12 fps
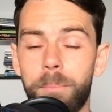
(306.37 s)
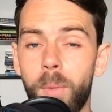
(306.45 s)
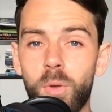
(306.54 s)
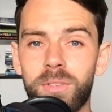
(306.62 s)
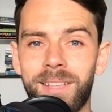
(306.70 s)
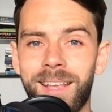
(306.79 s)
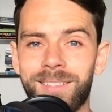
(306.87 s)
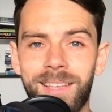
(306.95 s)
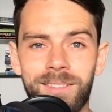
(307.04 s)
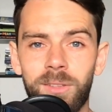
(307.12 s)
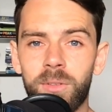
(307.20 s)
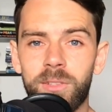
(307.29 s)
Most days
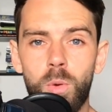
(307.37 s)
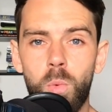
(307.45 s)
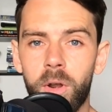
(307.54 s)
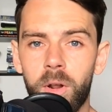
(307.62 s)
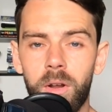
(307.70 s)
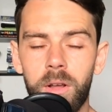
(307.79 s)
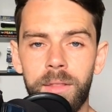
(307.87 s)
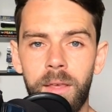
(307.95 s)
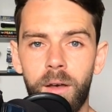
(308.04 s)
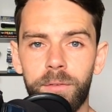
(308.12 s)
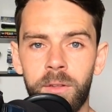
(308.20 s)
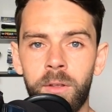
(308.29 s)
that's not till 1 o'clock in the
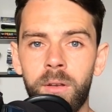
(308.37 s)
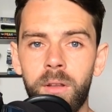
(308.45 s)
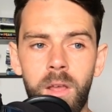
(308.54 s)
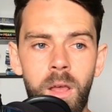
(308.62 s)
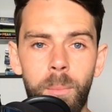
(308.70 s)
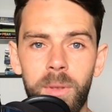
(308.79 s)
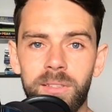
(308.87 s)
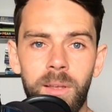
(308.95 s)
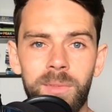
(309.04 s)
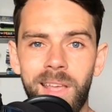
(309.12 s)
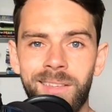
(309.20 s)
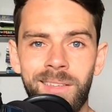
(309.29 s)
afternoon, but
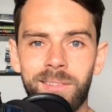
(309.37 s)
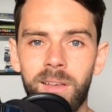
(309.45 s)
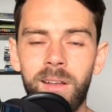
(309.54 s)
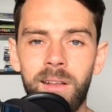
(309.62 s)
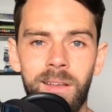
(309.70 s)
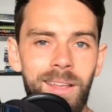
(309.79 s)
some days it's earlier.